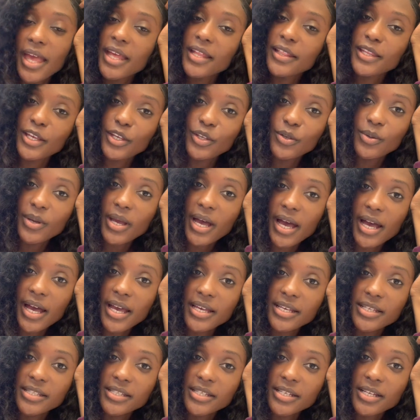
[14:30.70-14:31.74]
Thank you
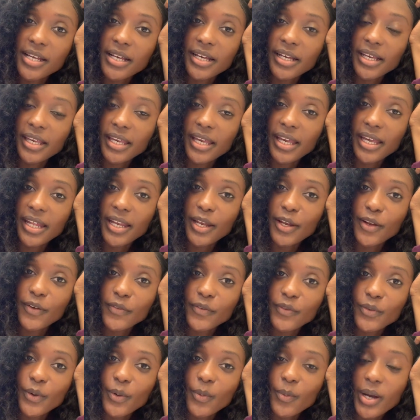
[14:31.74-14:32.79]
guys again
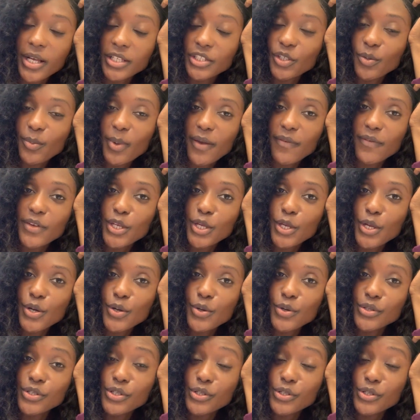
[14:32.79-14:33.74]
for watching my videos.